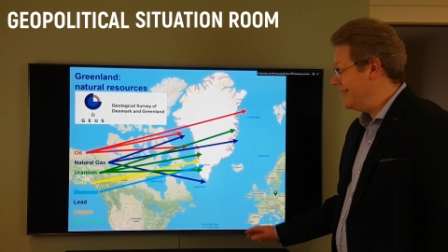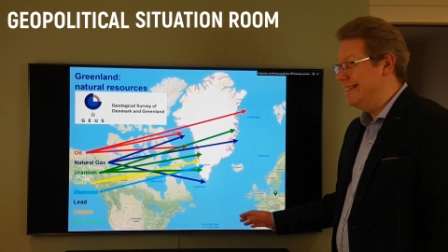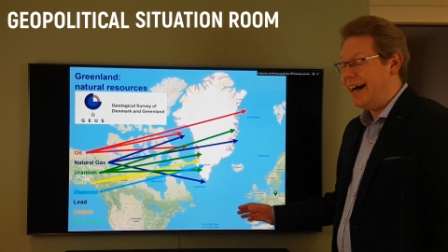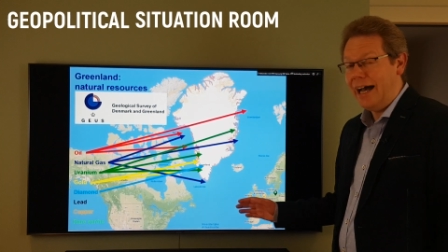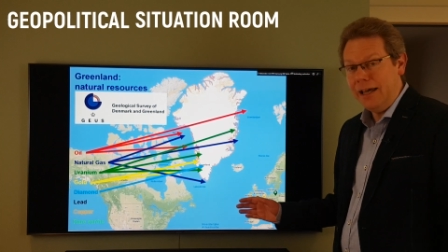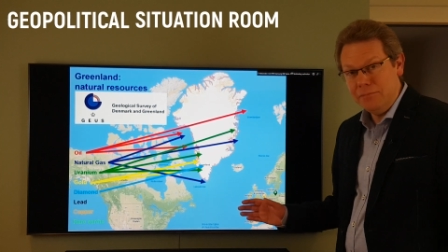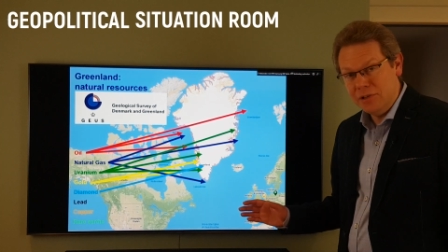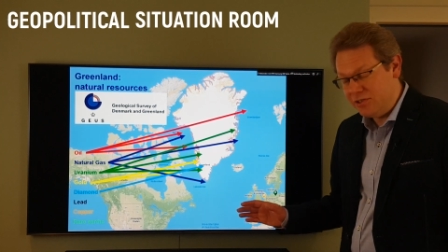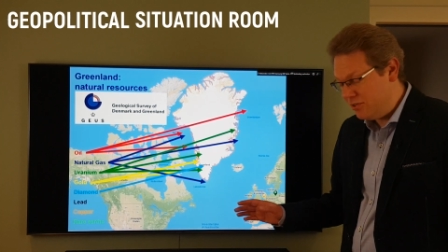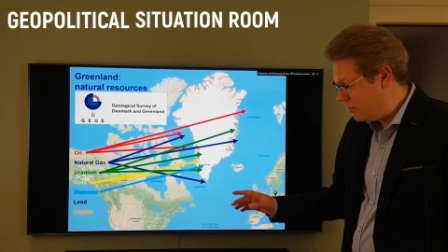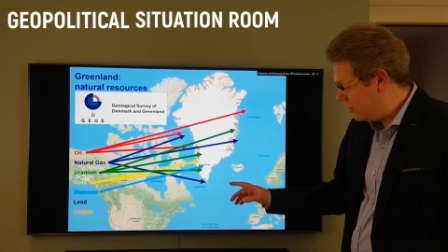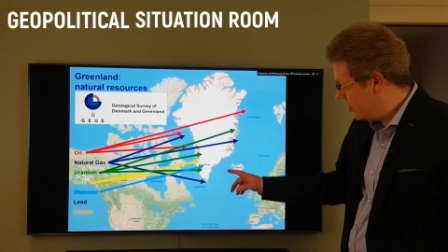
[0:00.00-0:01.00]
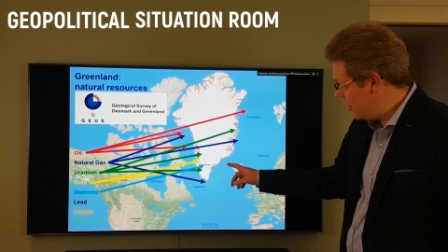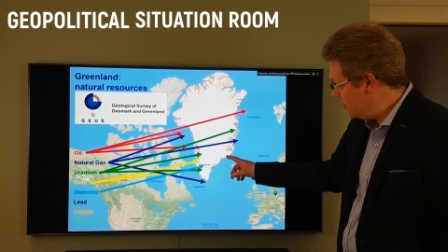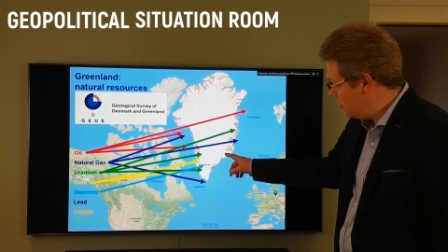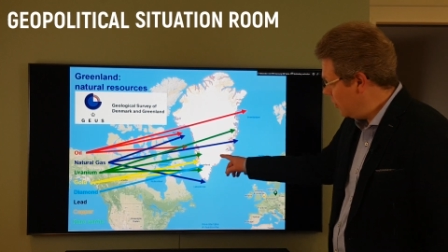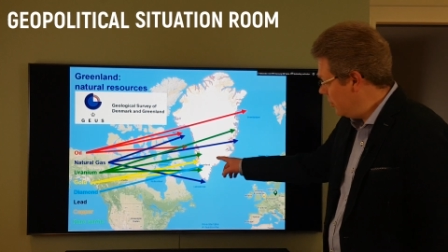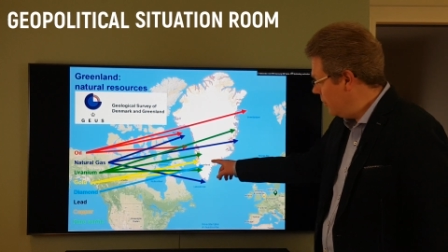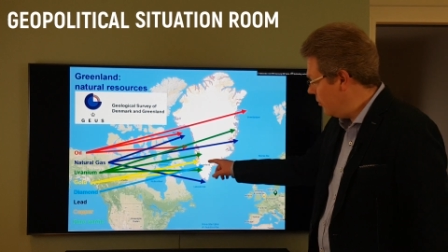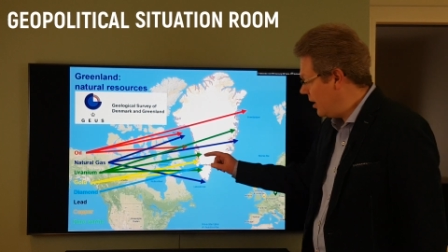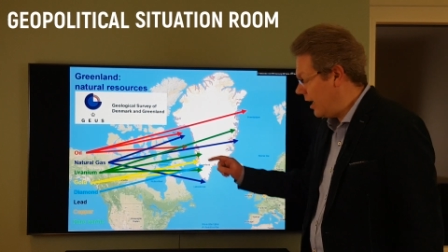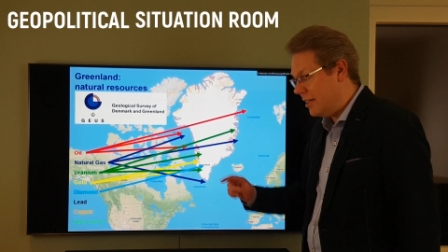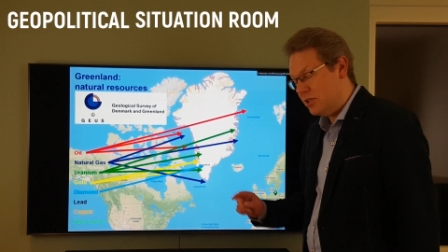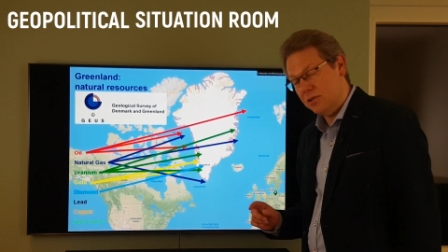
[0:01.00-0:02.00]
Diamonds, there's one
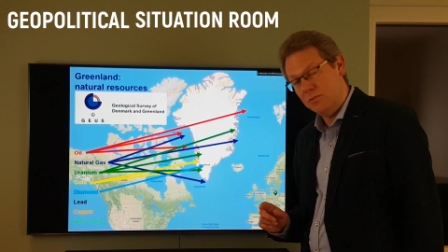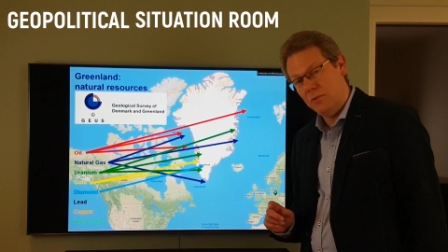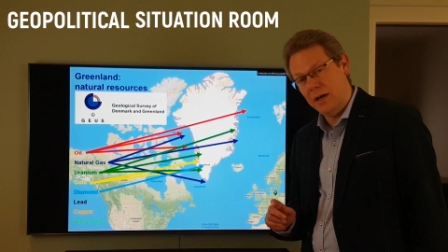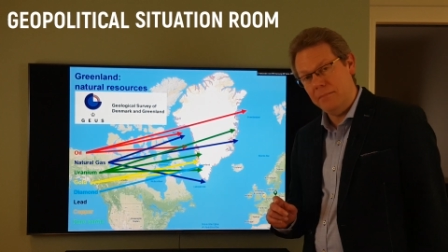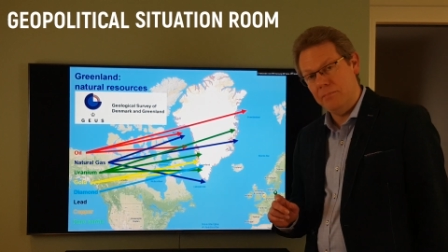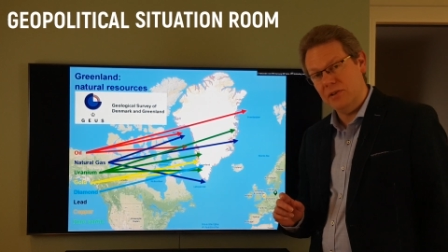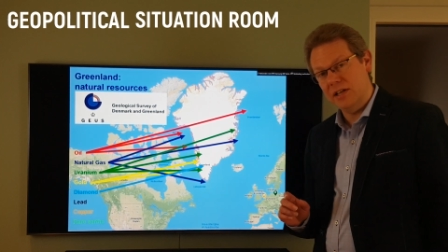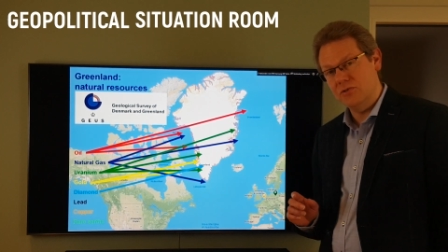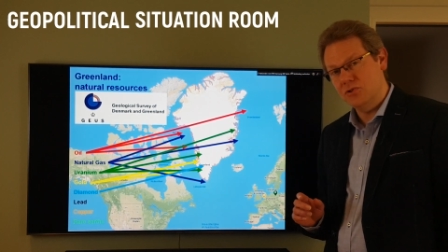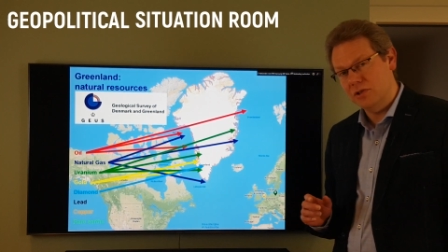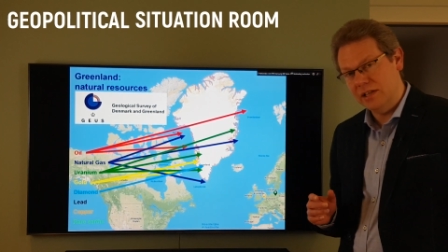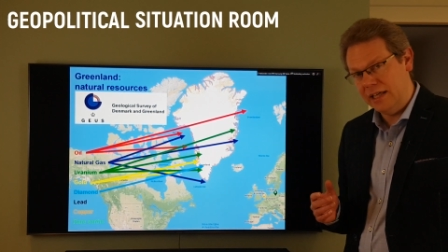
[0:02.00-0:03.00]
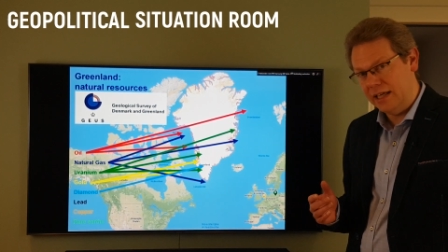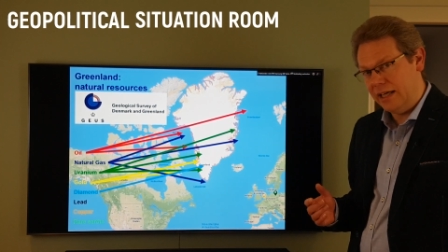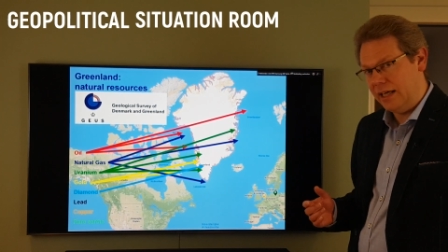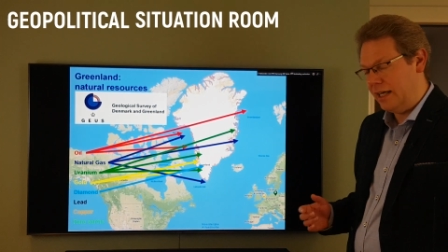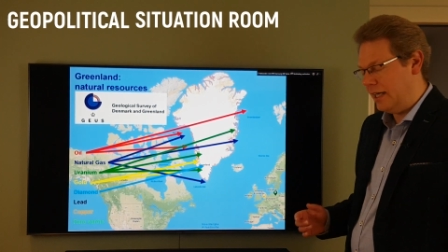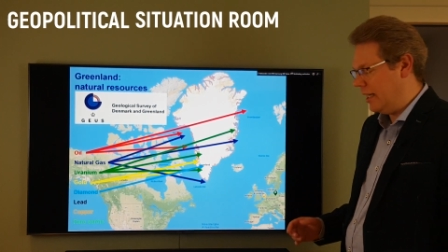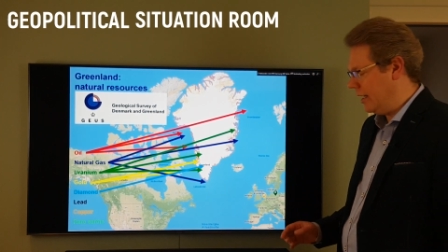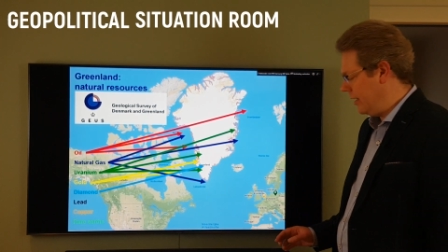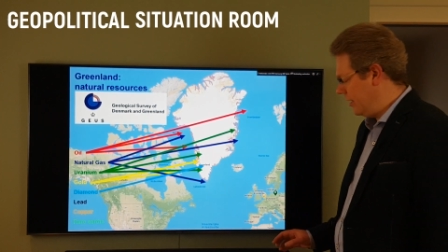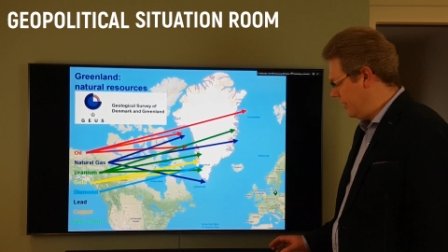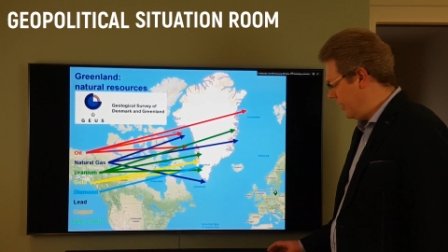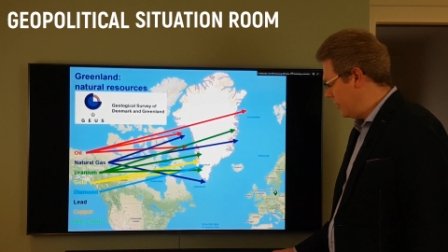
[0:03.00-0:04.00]
location where potentially
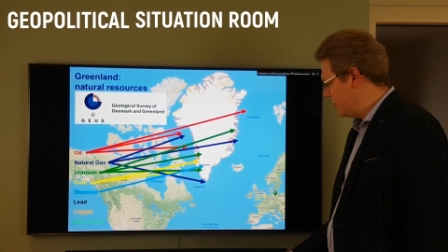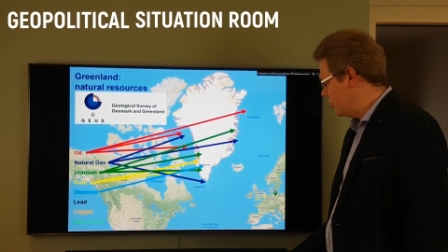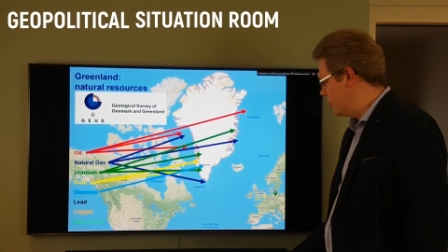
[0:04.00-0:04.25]
there's